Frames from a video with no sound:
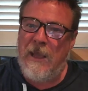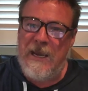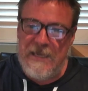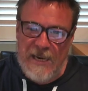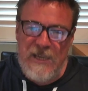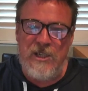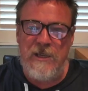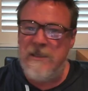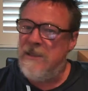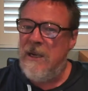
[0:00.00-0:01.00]

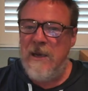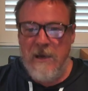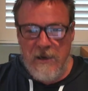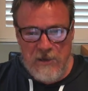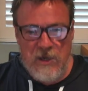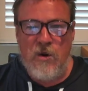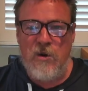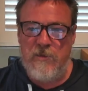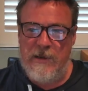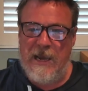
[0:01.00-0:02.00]
intentions to
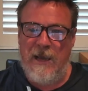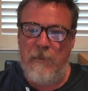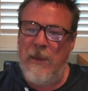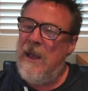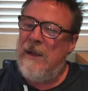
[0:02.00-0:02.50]
cause me harm.